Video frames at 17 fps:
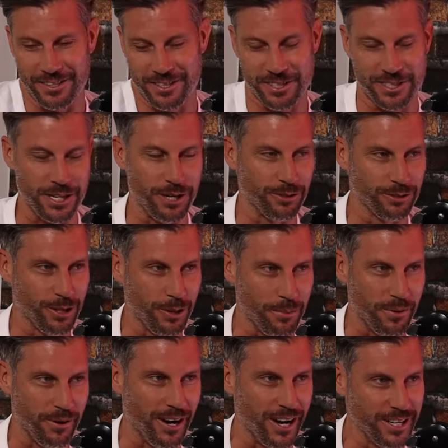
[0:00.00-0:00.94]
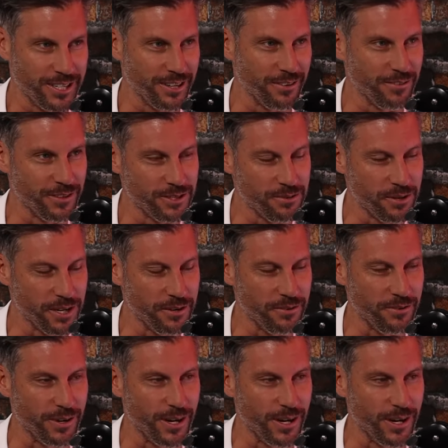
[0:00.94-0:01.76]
stealth operation for twenty-four